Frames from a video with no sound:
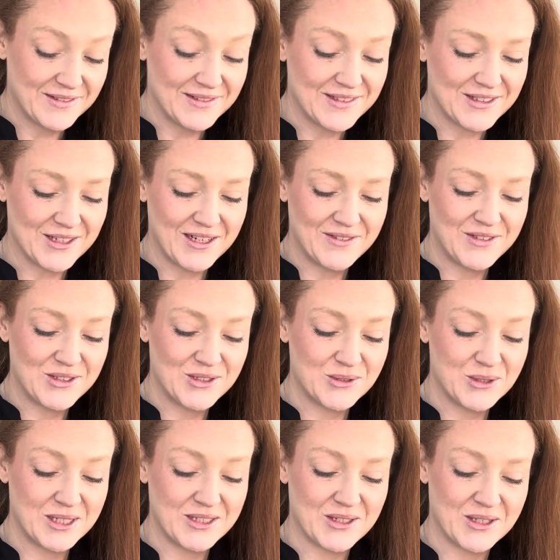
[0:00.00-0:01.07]
Three of
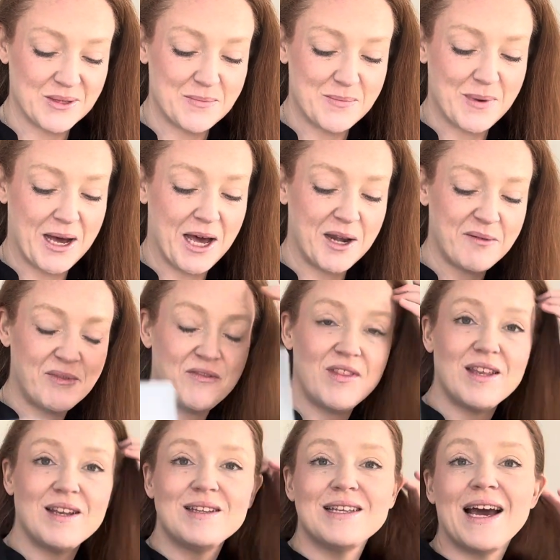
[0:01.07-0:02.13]
Swords on the bottom of the
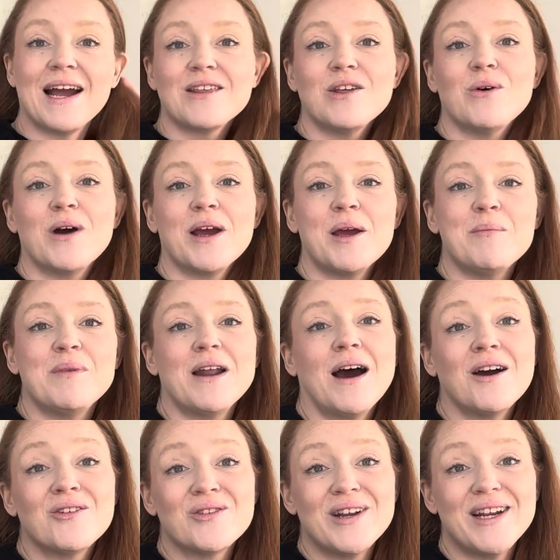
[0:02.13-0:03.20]
deck, though I am
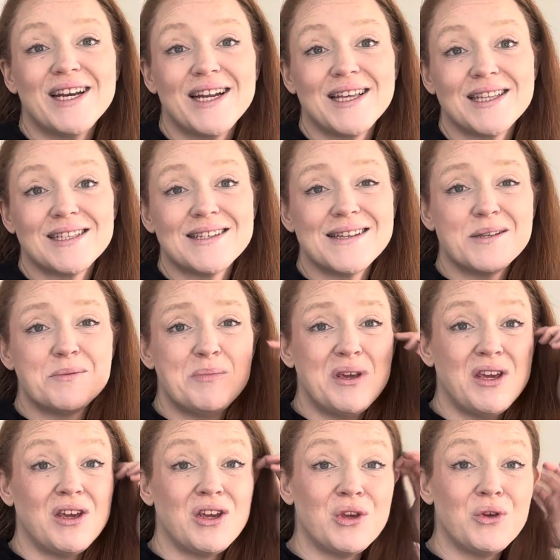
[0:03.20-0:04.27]
not reading this as
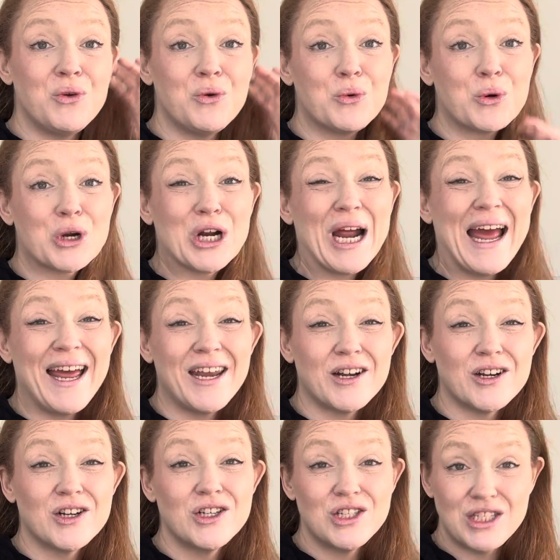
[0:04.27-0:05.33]
being your
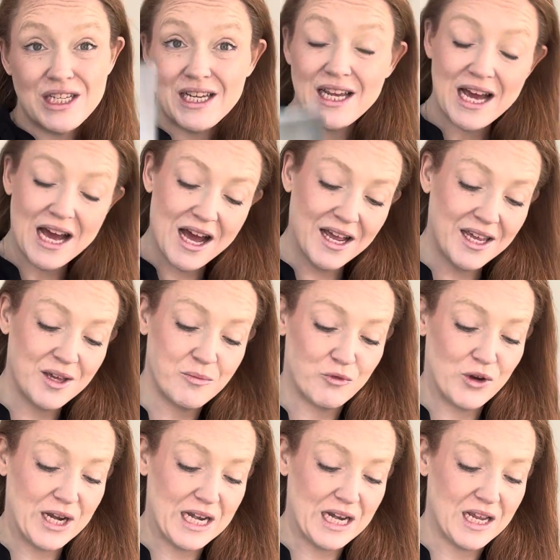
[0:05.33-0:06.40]
energy. I am
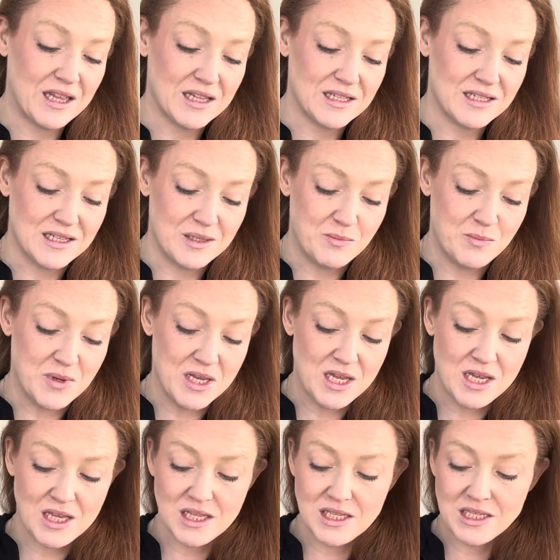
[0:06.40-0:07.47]
reading this as
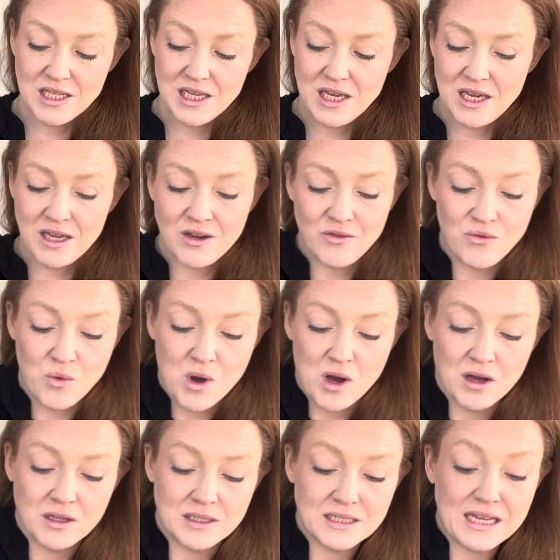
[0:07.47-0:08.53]
being this King of
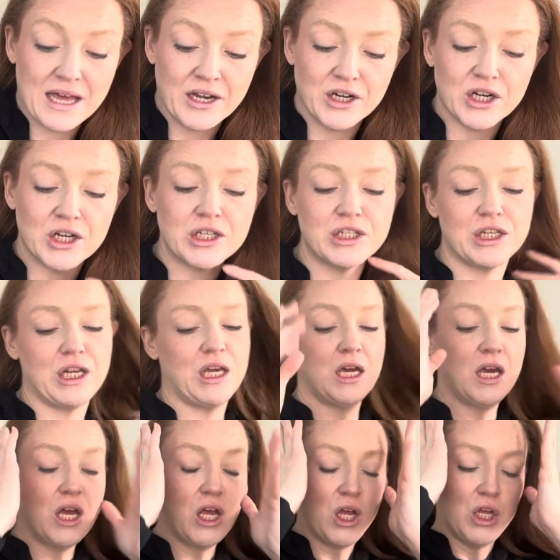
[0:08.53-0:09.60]
Wands energy.
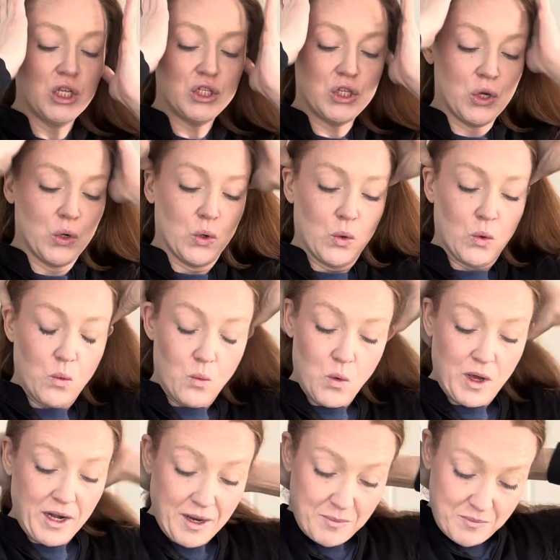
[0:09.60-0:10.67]
So what
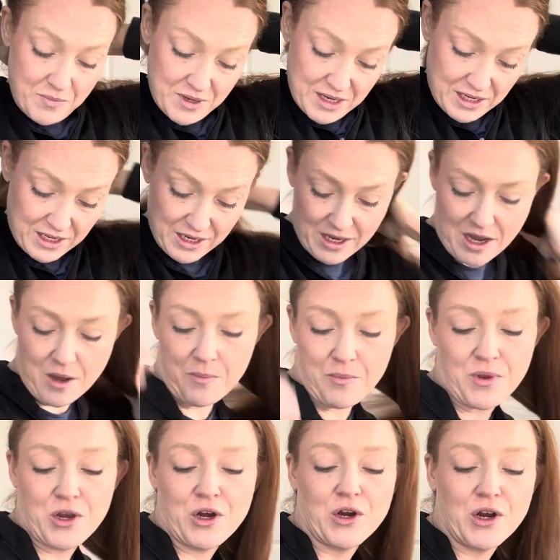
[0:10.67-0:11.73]
I'm picking up
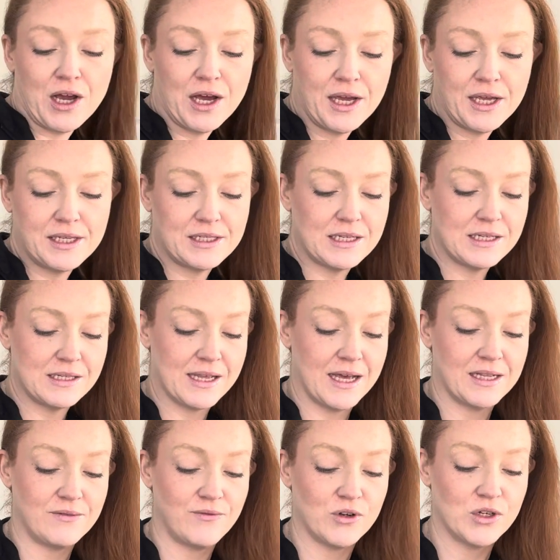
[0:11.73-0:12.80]
here, guys, is
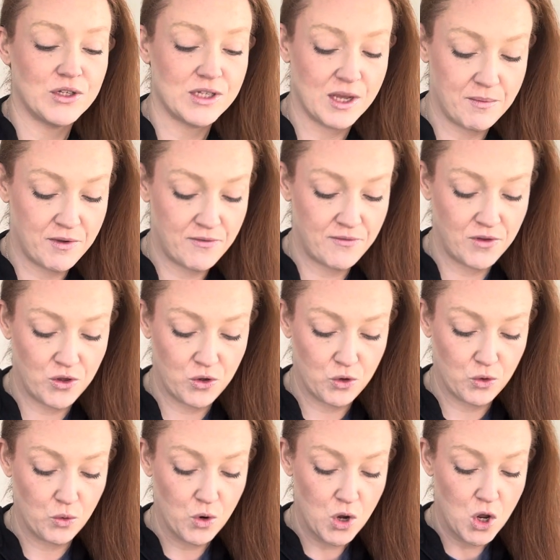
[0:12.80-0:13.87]
that for some of
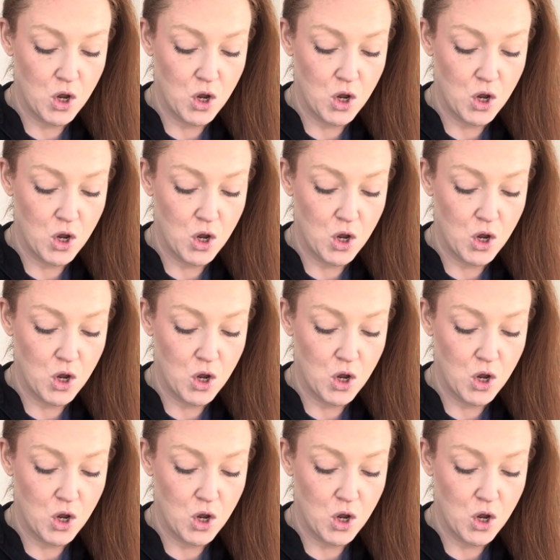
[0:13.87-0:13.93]
you,